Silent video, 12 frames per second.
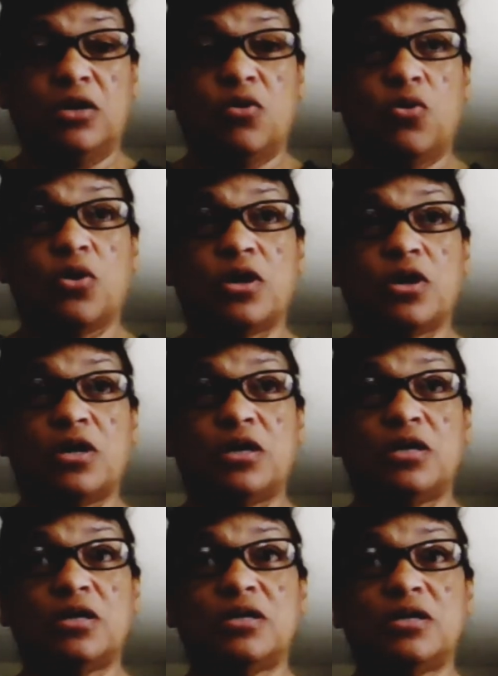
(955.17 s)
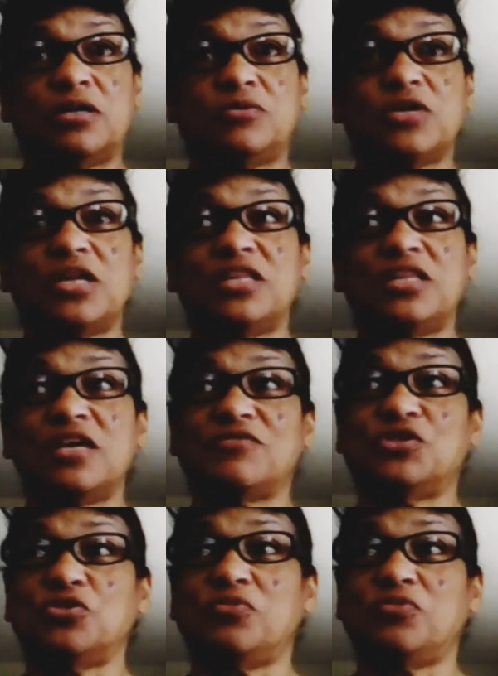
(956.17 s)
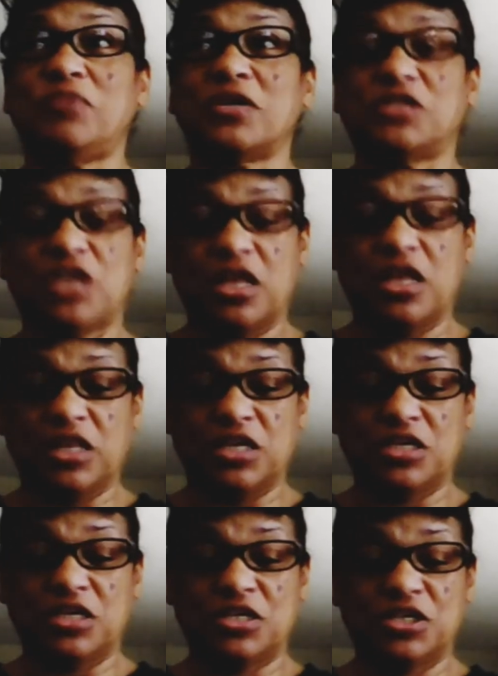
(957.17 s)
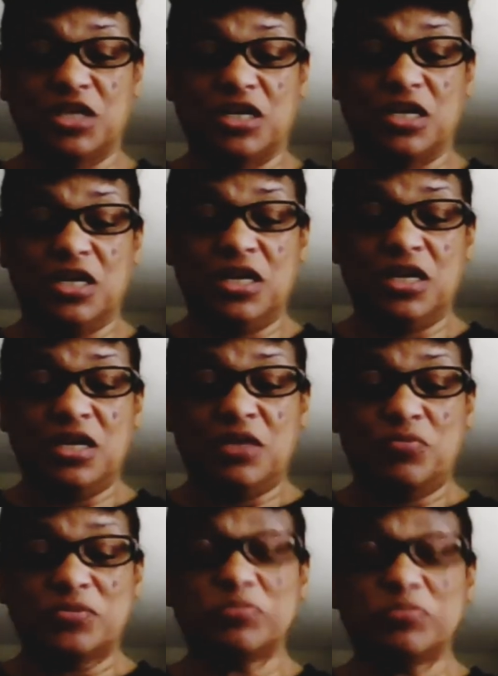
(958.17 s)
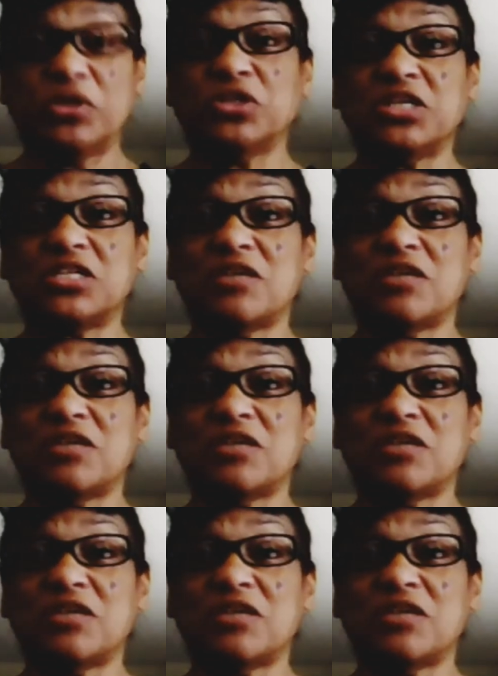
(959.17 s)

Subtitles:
Or, I'm trying to think of toothpick challenge, like building